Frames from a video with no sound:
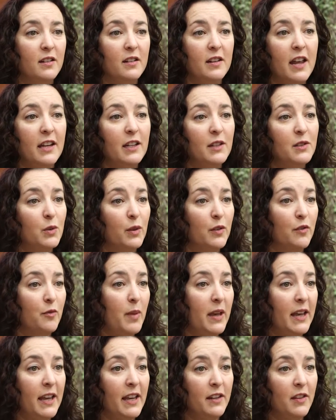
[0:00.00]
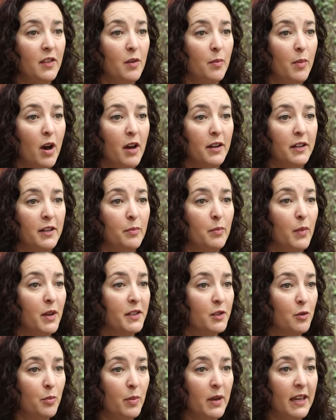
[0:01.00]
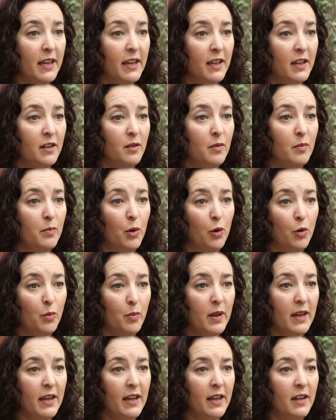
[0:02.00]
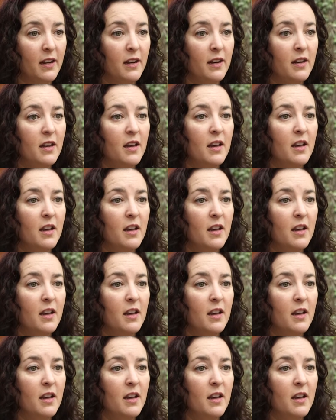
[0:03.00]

any sort of pain in the body, muscle pain, bone pain.